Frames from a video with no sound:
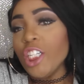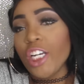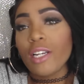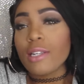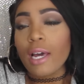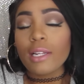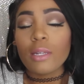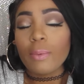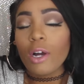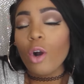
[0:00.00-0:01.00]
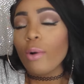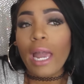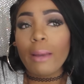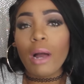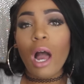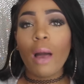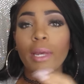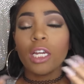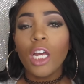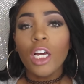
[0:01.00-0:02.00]
she decided to be an okay mom,
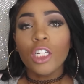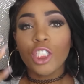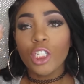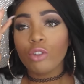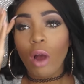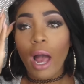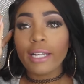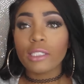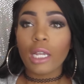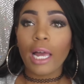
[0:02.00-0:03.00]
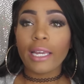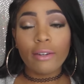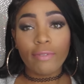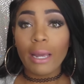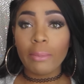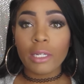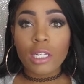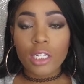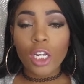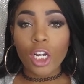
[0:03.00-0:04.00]
and she tried to like invite me
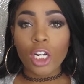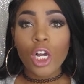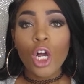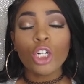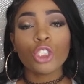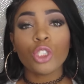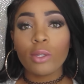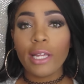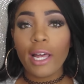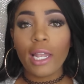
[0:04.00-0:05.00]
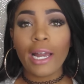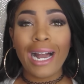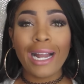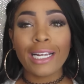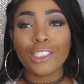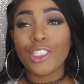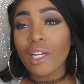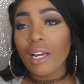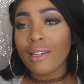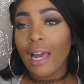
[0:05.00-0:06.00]
to dinner so that like I guess she
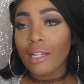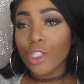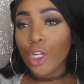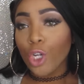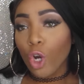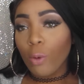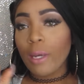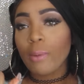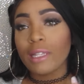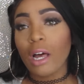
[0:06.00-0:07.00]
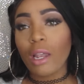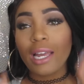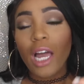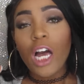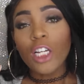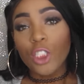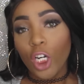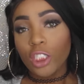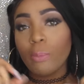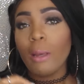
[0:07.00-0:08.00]
could get to know me without like
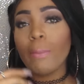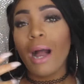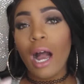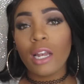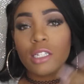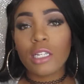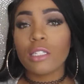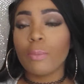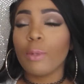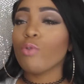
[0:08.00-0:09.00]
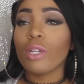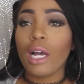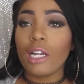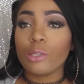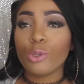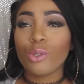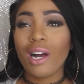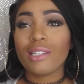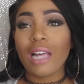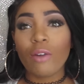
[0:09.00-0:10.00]
judging me. But honestly, to be really honest with you
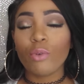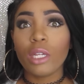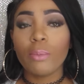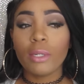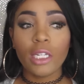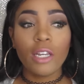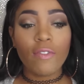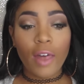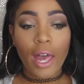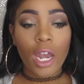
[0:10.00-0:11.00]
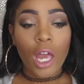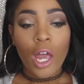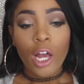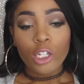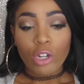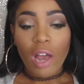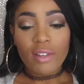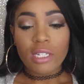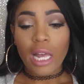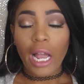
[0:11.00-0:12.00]
guys, I really believe that
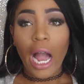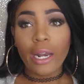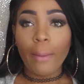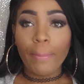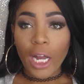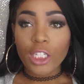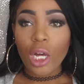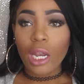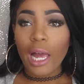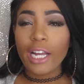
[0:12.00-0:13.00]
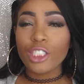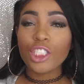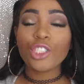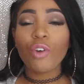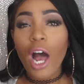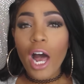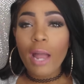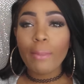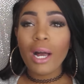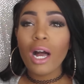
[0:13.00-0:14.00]
Travis like kind of begged her, like, just
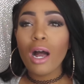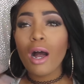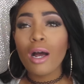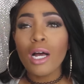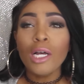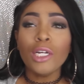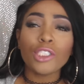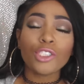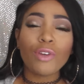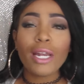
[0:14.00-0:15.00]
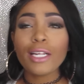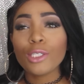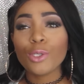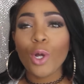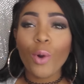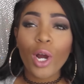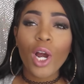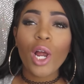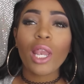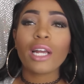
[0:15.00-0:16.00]
try, mom, just try to get to know
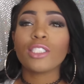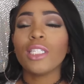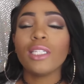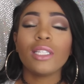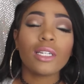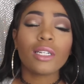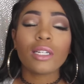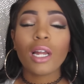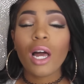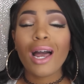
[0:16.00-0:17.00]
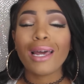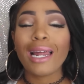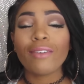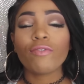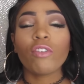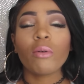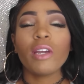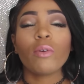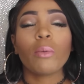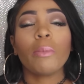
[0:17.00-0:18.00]
her, like, she da-da-da-da. And I
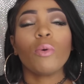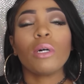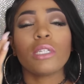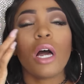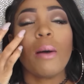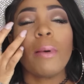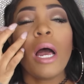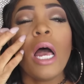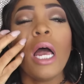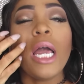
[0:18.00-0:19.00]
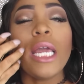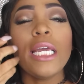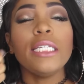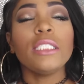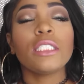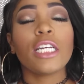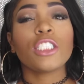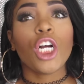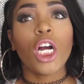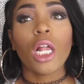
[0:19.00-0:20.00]
even remember one time he said
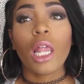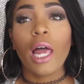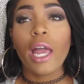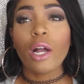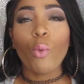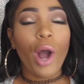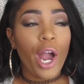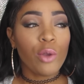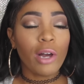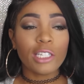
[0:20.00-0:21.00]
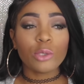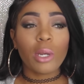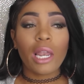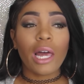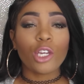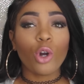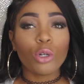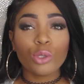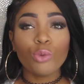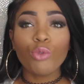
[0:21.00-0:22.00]
to her, like, why are you guys doing that, like,
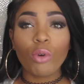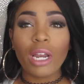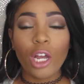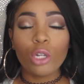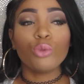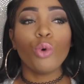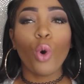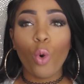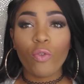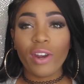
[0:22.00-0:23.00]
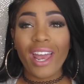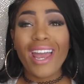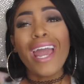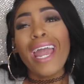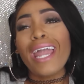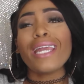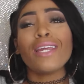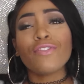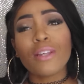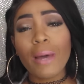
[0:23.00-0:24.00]
y'all too old for that. And
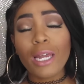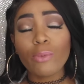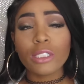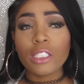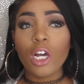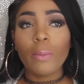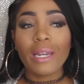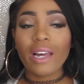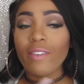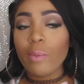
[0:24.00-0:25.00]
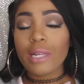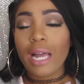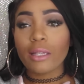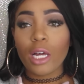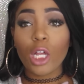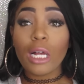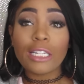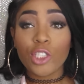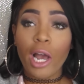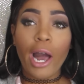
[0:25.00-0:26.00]
if somebody was to tell me, like, if I was acting like
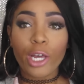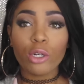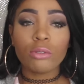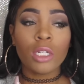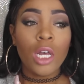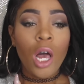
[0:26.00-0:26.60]
a child,